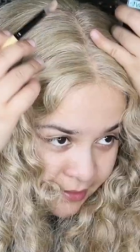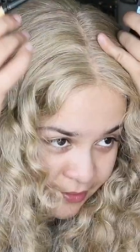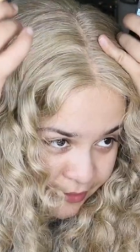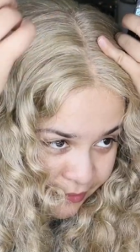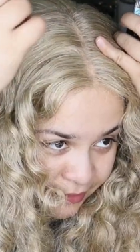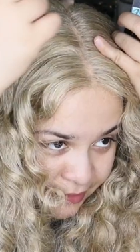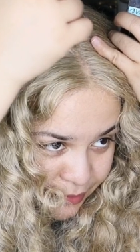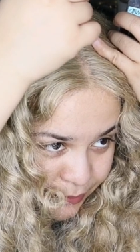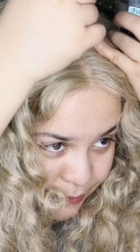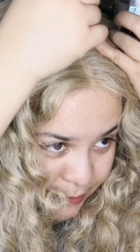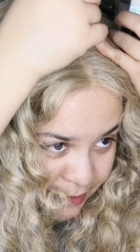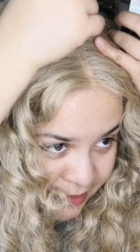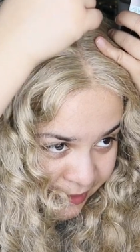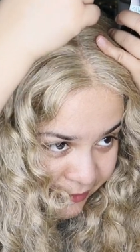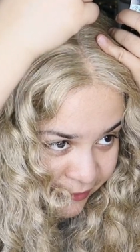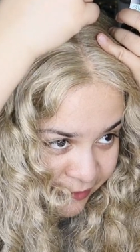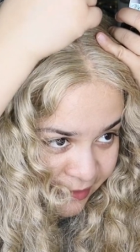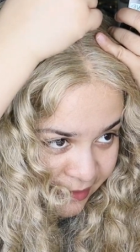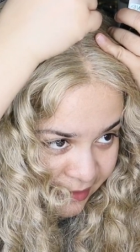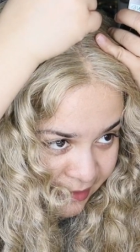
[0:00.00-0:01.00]
So this would
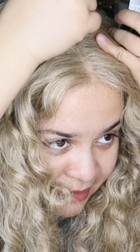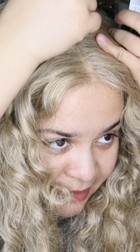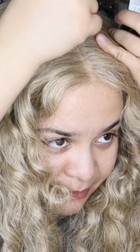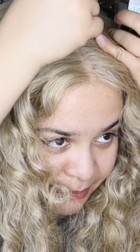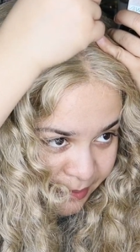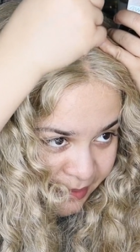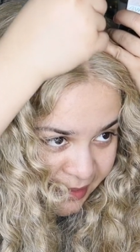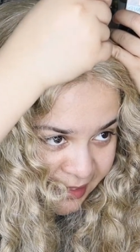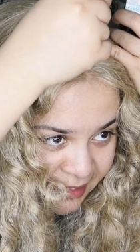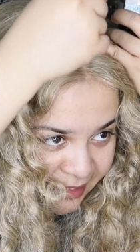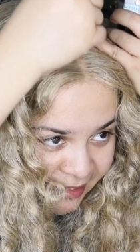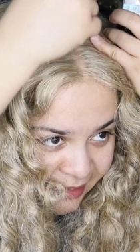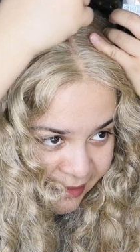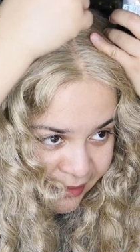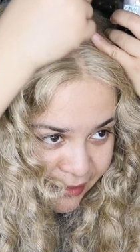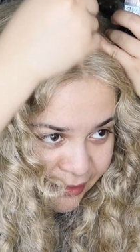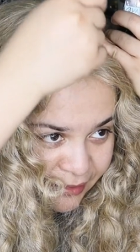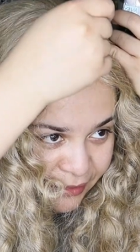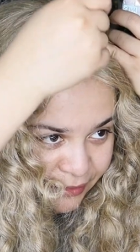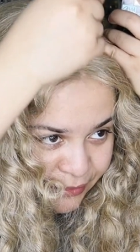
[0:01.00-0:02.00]
definitely be like a
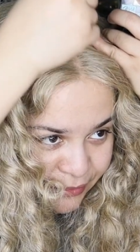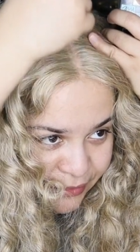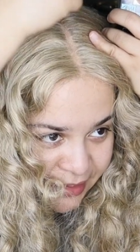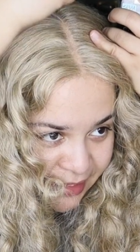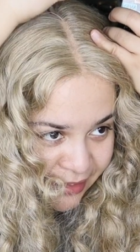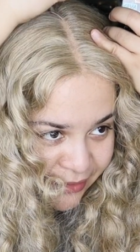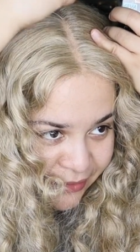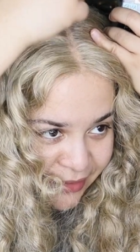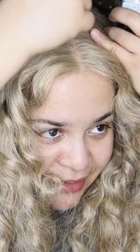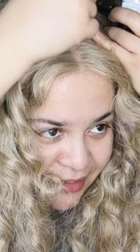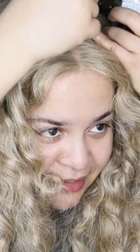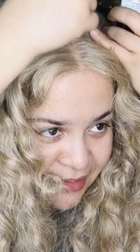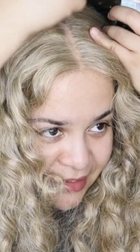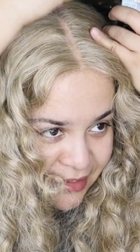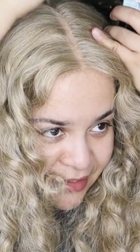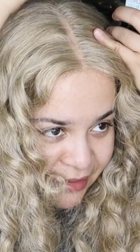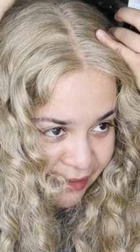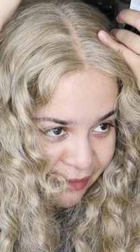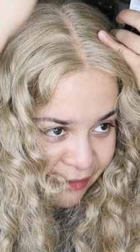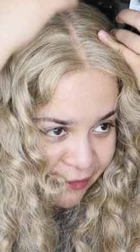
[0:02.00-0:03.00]
glue down
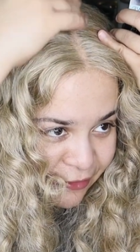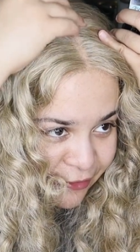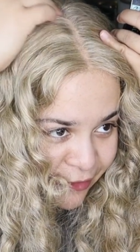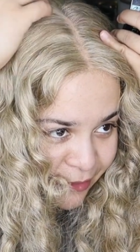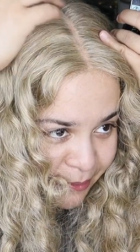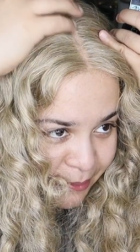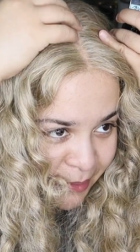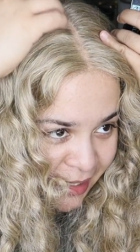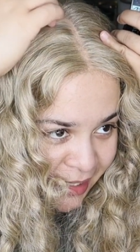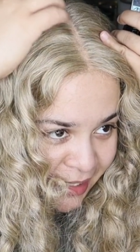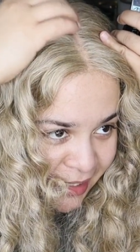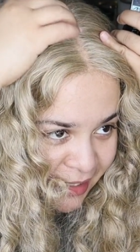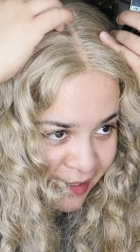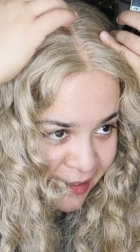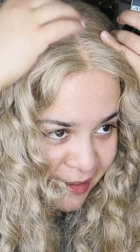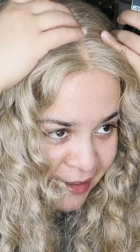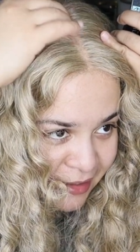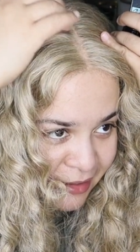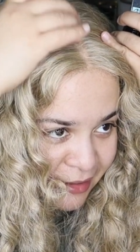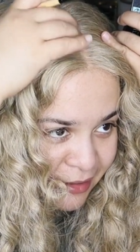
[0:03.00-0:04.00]
install for me
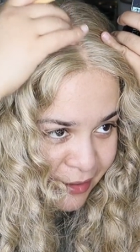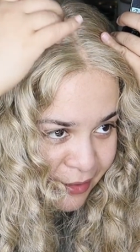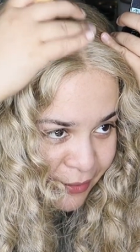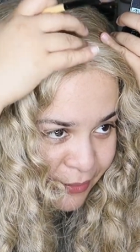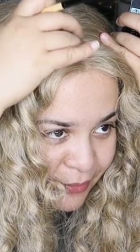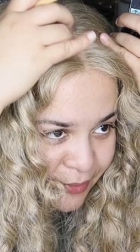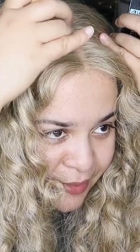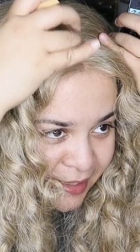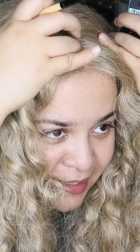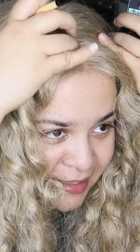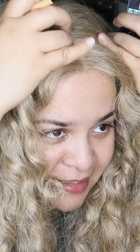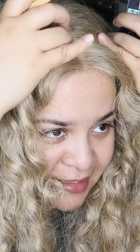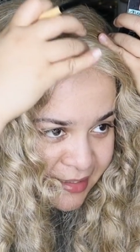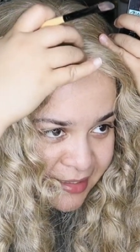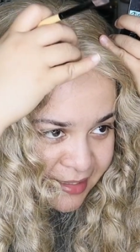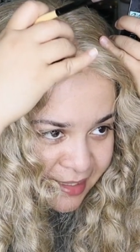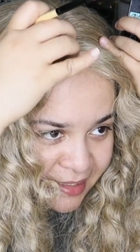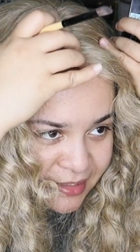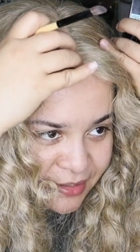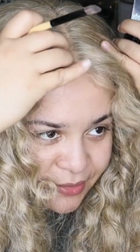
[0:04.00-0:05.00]
when I
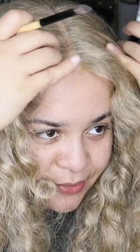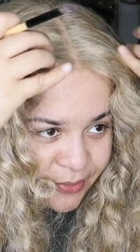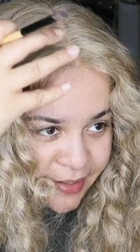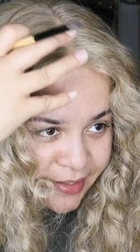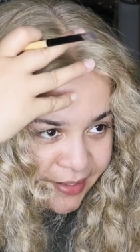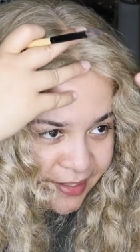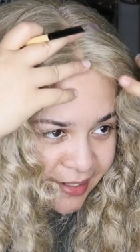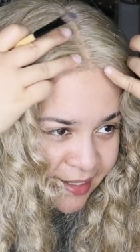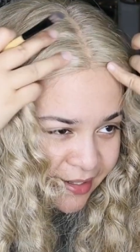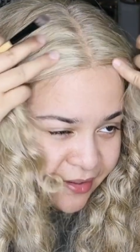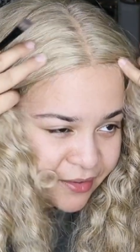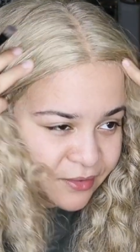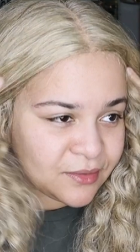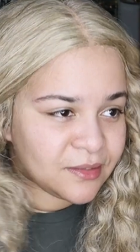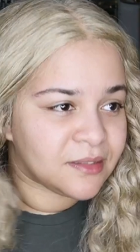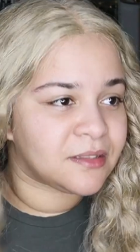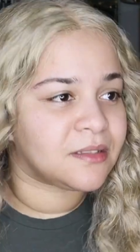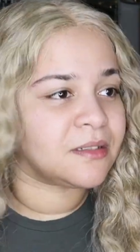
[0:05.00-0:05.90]
decide to wear it out.